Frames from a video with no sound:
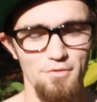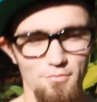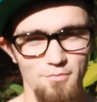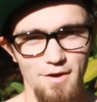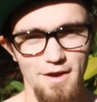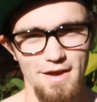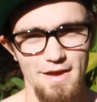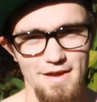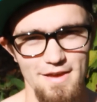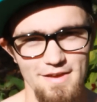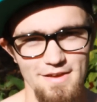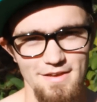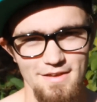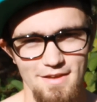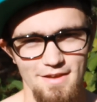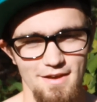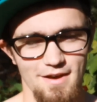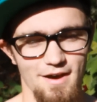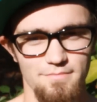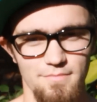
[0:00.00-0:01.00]
By the way,
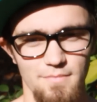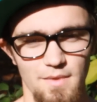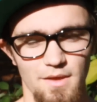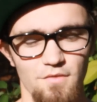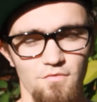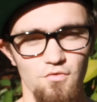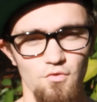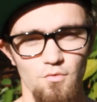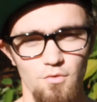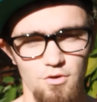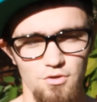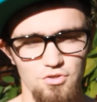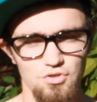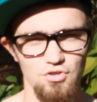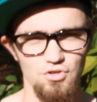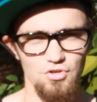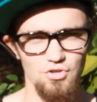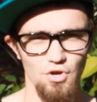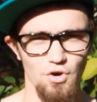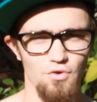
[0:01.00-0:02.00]
if you want to
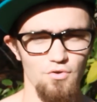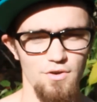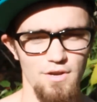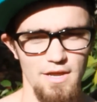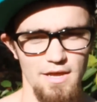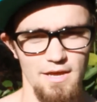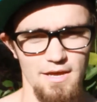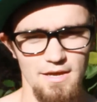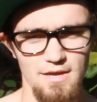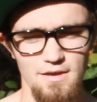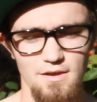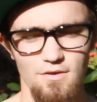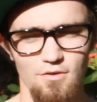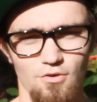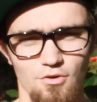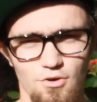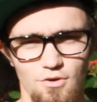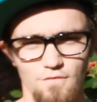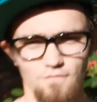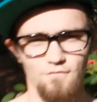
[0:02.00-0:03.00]
donate
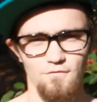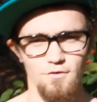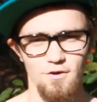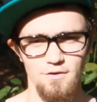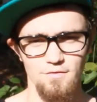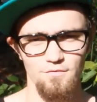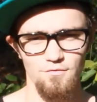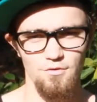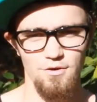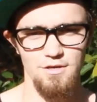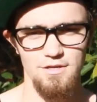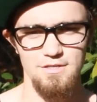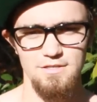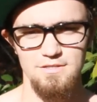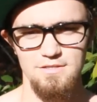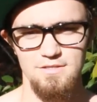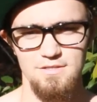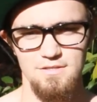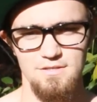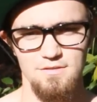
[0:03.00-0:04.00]
or
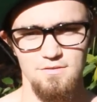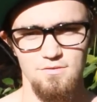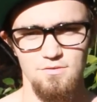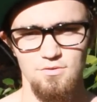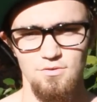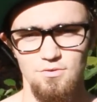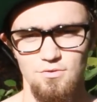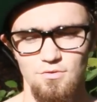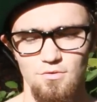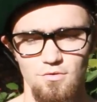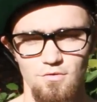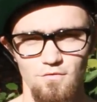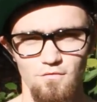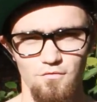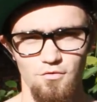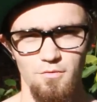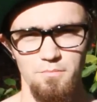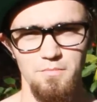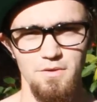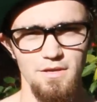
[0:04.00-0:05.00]
fundraise
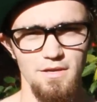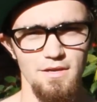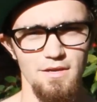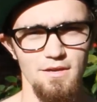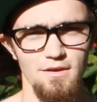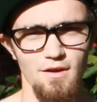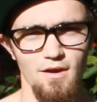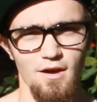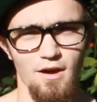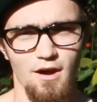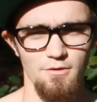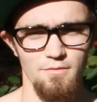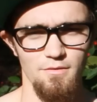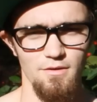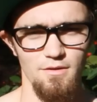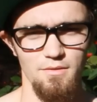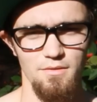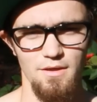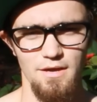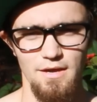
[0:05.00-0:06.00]
for me,
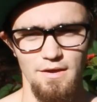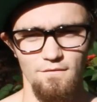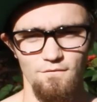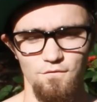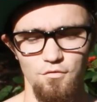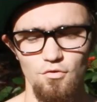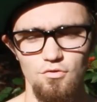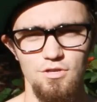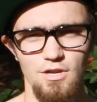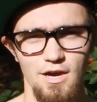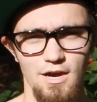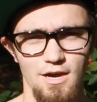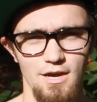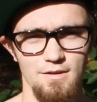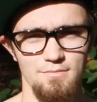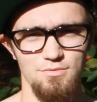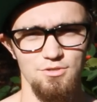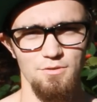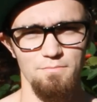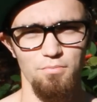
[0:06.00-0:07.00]
like
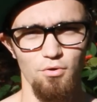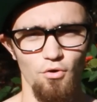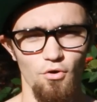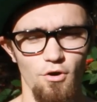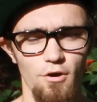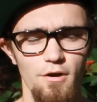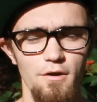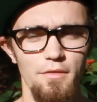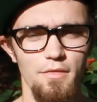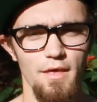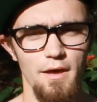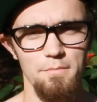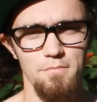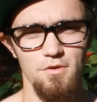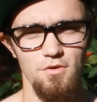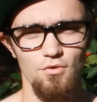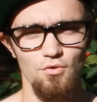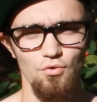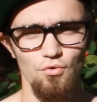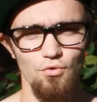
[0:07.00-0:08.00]
full-time support, that'd
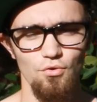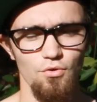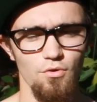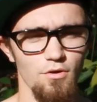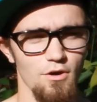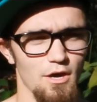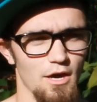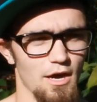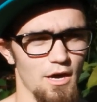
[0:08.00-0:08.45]
be cool.